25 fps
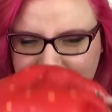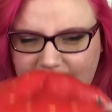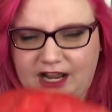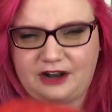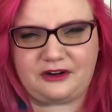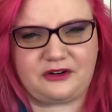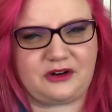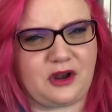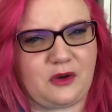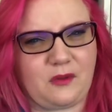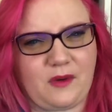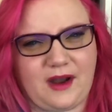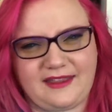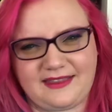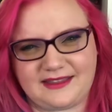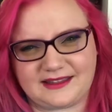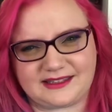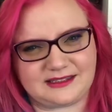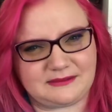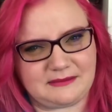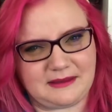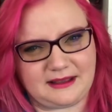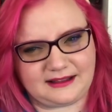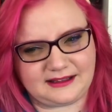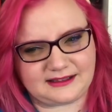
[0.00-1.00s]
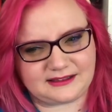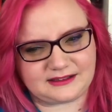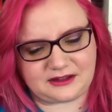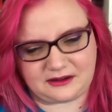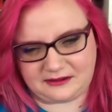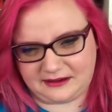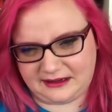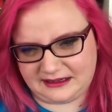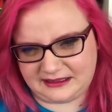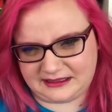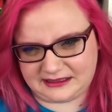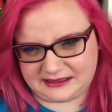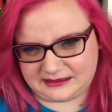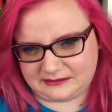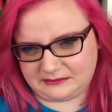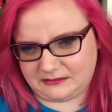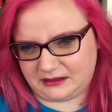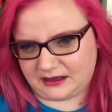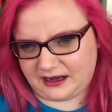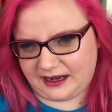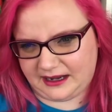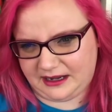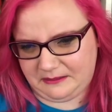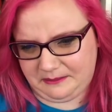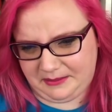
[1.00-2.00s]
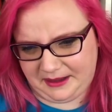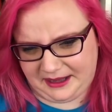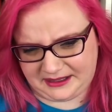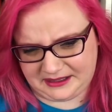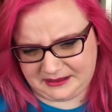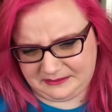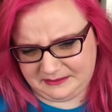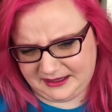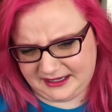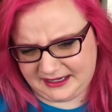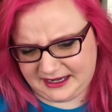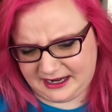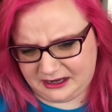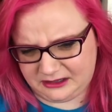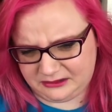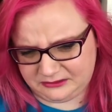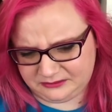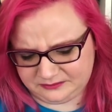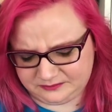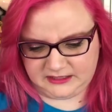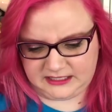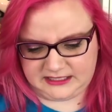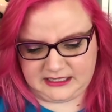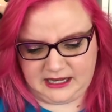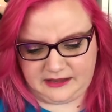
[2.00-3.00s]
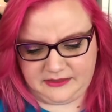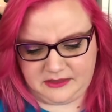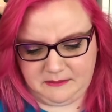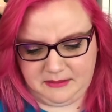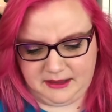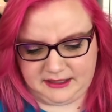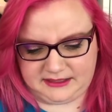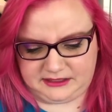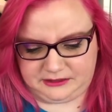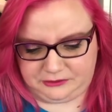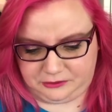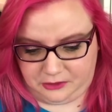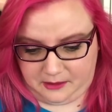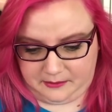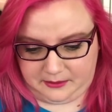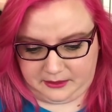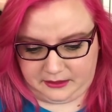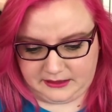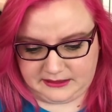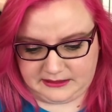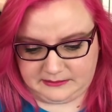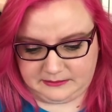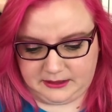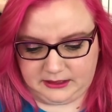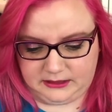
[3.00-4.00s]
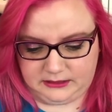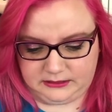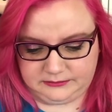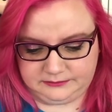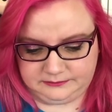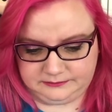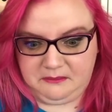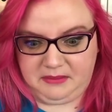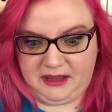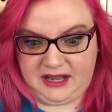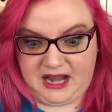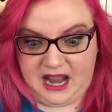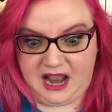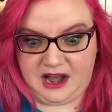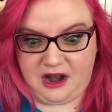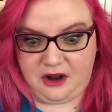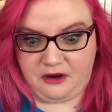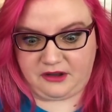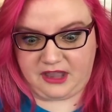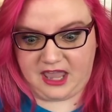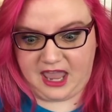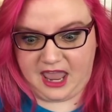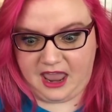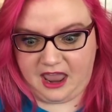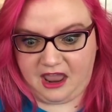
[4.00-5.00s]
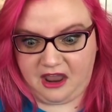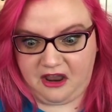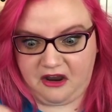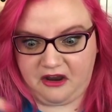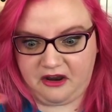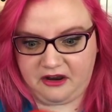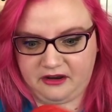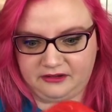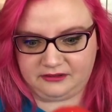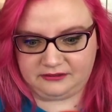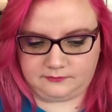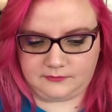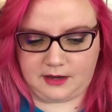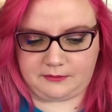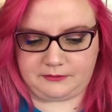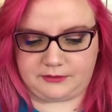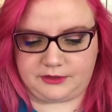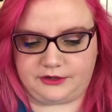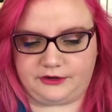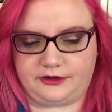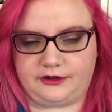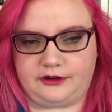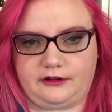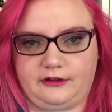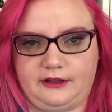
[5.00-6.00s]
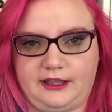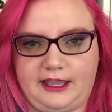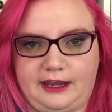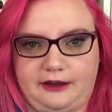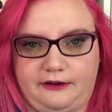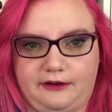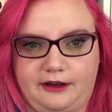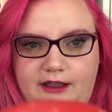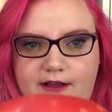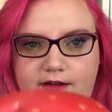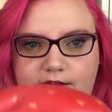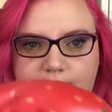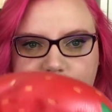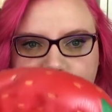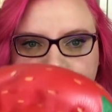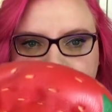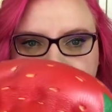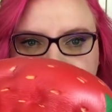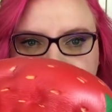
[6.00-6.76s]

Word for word: I don't know why the smell is starting to smell kind of bad to me now. It's not the best strawberry smell, but I don't care. I'm sure it'll air out.